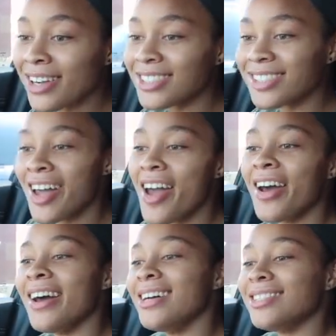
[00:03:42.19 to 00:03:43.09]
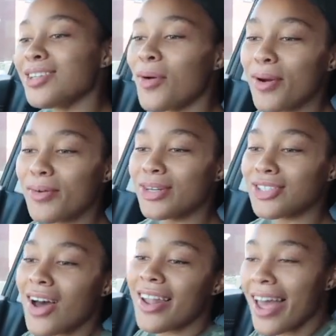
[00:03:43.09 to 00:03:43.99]
See what I'm saying? So where
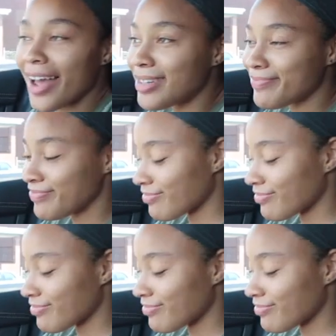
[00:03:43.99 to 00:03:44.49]
was y'all